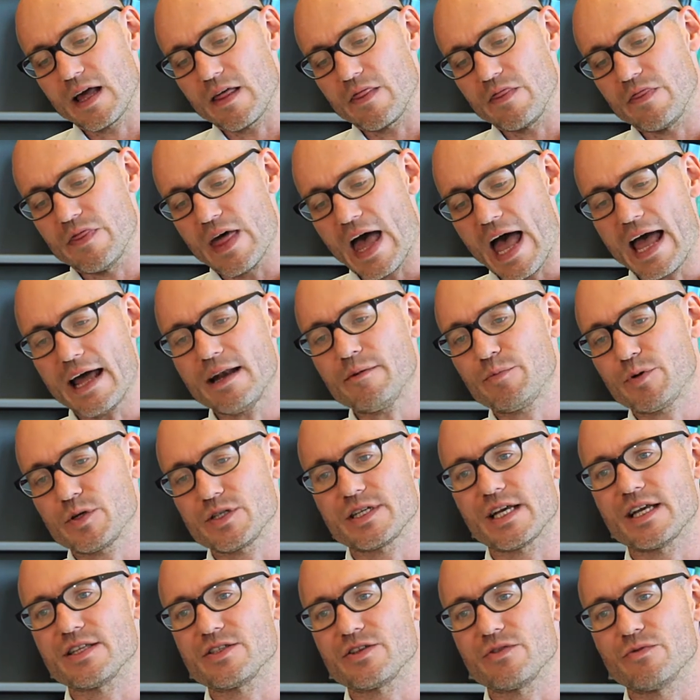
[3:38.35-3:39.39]
that
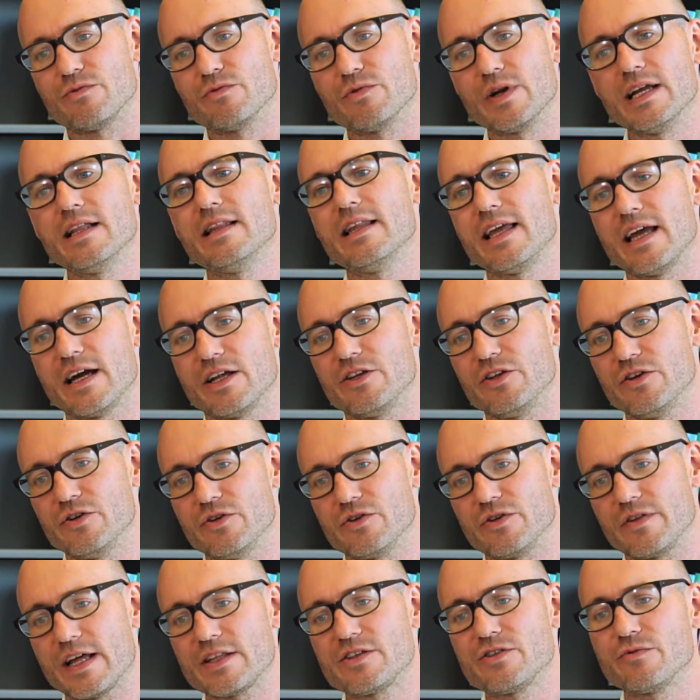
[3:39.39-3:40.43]
presents a really
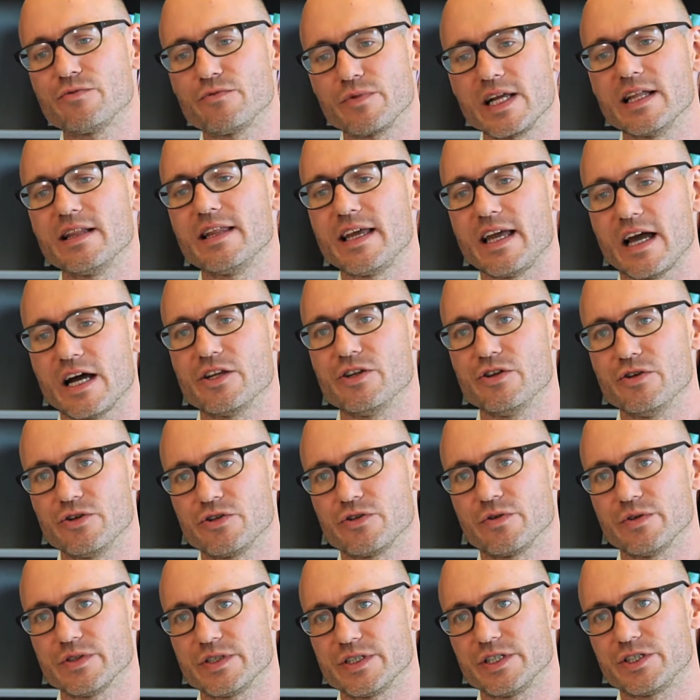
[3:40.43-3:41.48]
unusual, that's a really
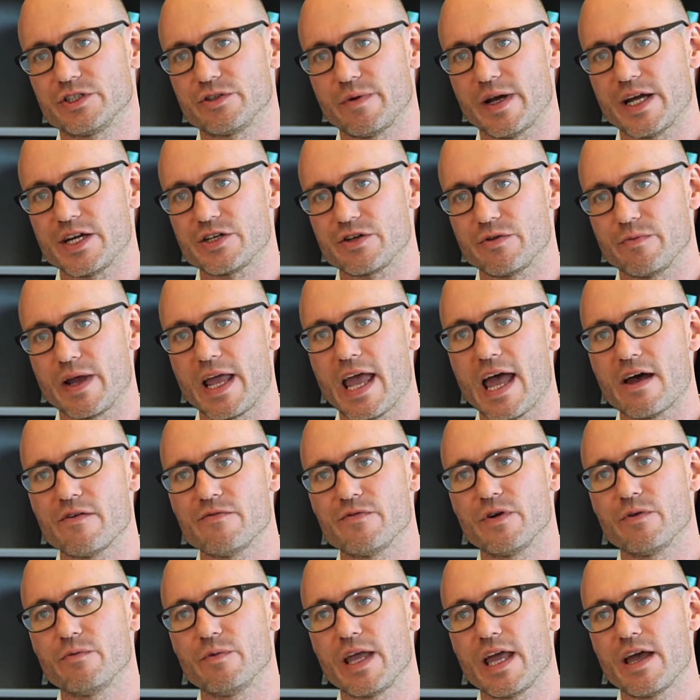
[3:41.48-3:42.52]
unusual situation. We
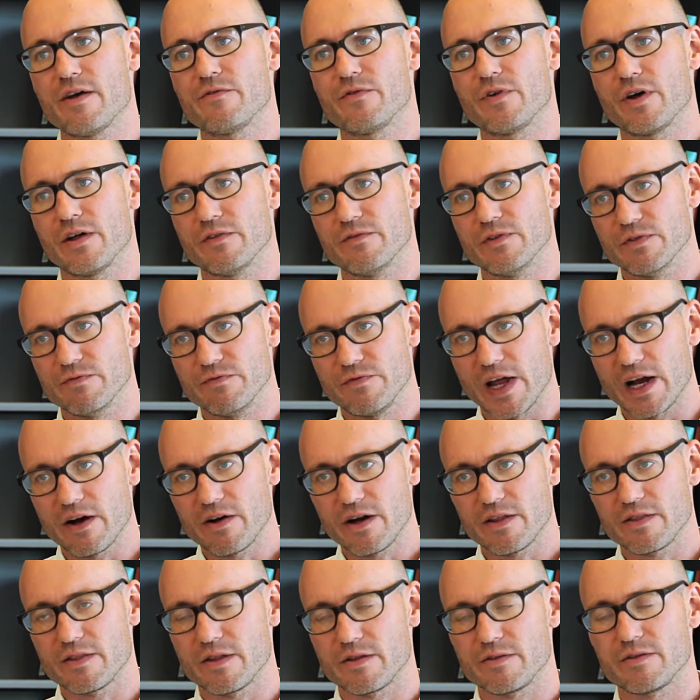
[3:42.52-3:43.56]
have, we have a
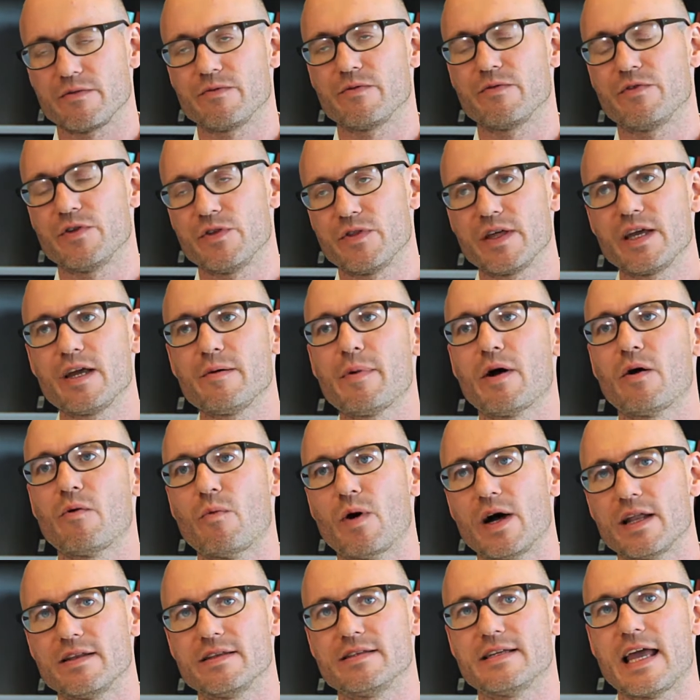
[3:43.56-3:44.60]
very, if you think about
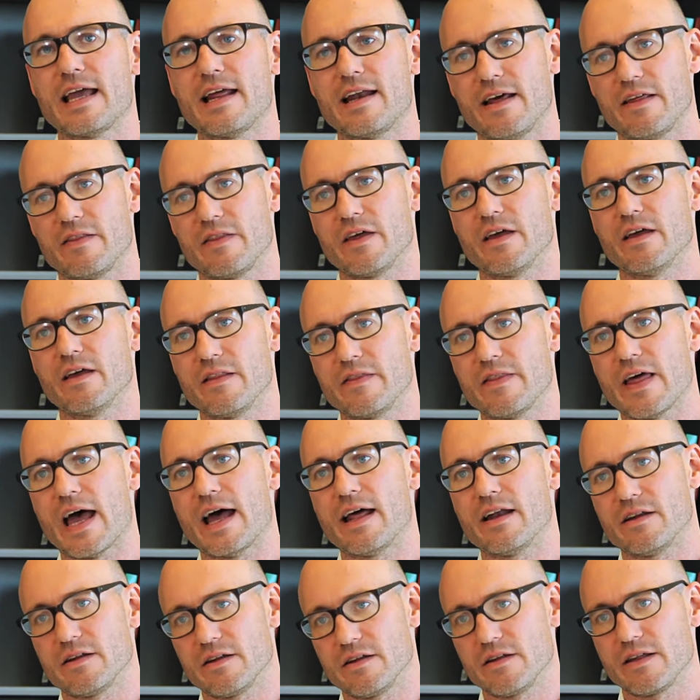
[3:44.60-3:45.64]
what data that,
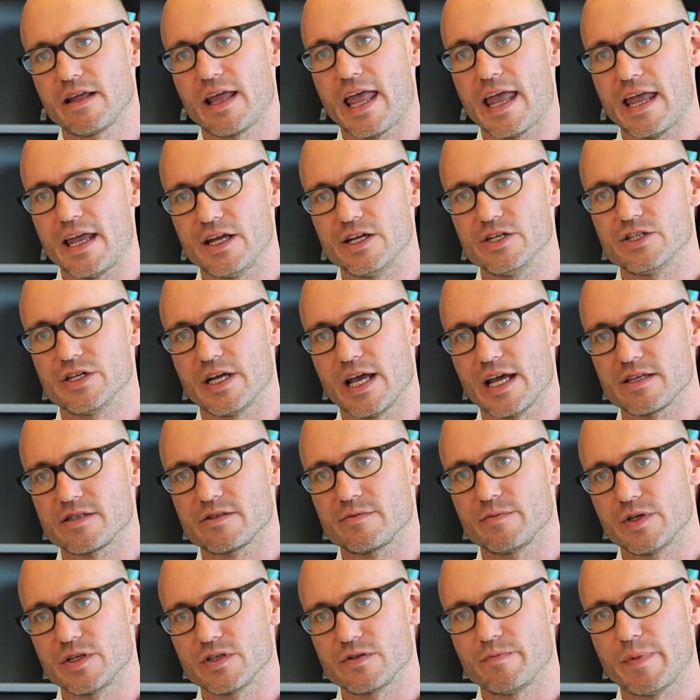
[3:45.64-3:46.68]
that age
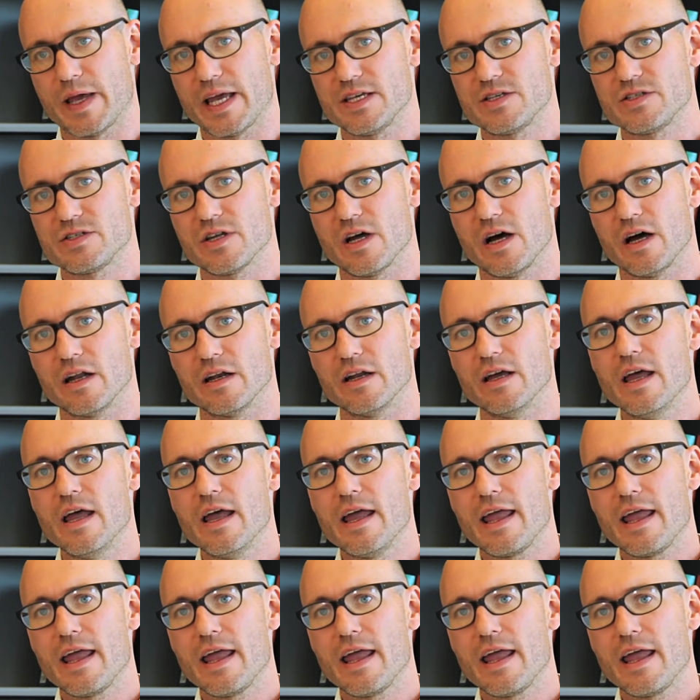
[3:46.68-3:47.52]
estimate is based on,